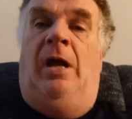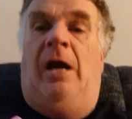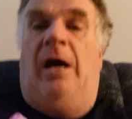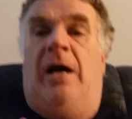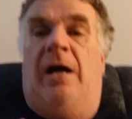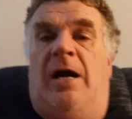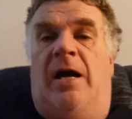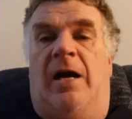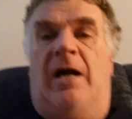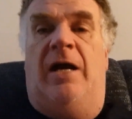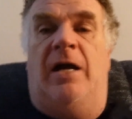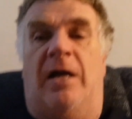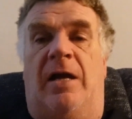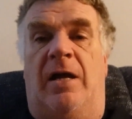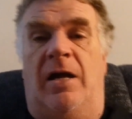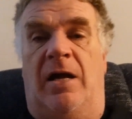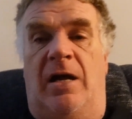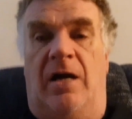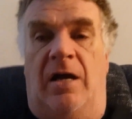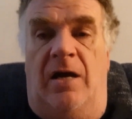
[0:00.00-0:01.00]

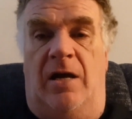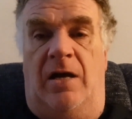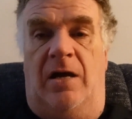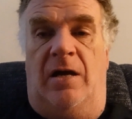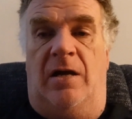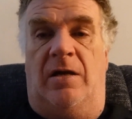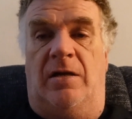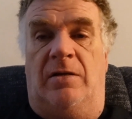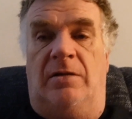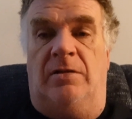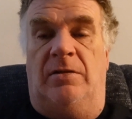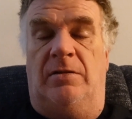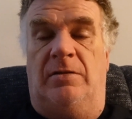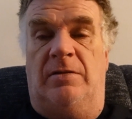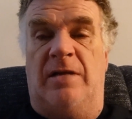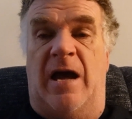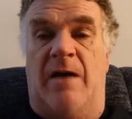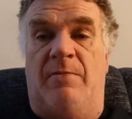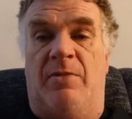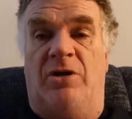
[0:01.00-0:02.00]

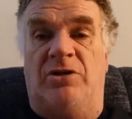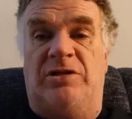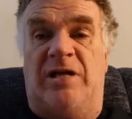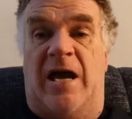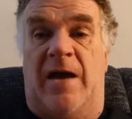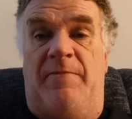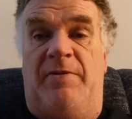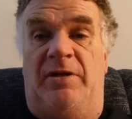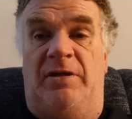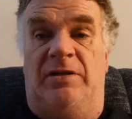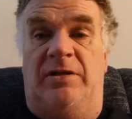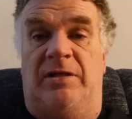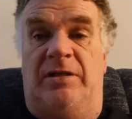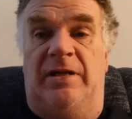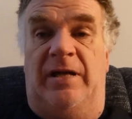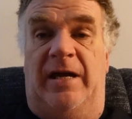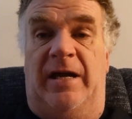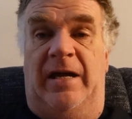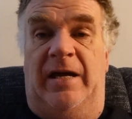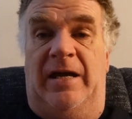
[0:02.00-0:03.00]
not much happening
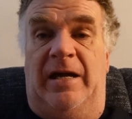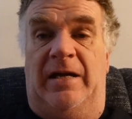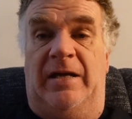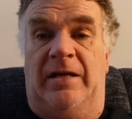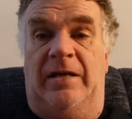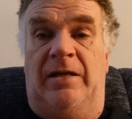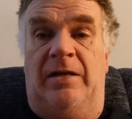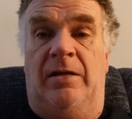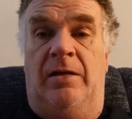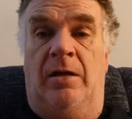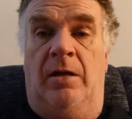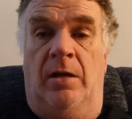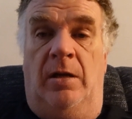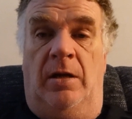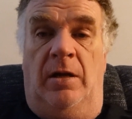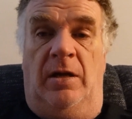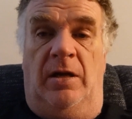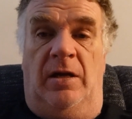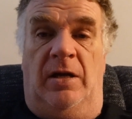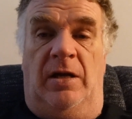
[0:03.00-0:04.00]
today. I
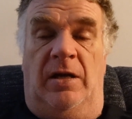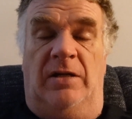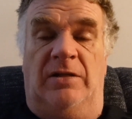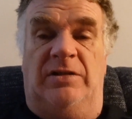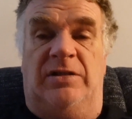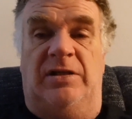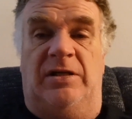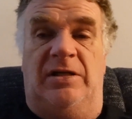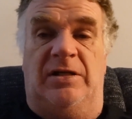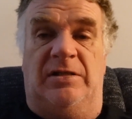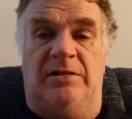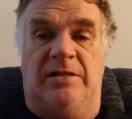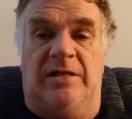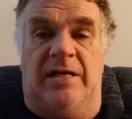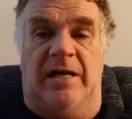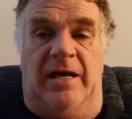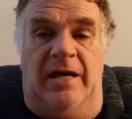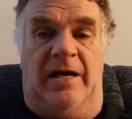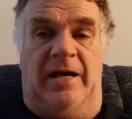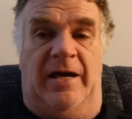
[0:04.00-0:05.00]
just
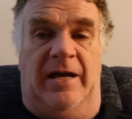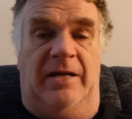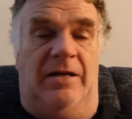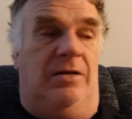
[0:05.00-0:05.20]
kind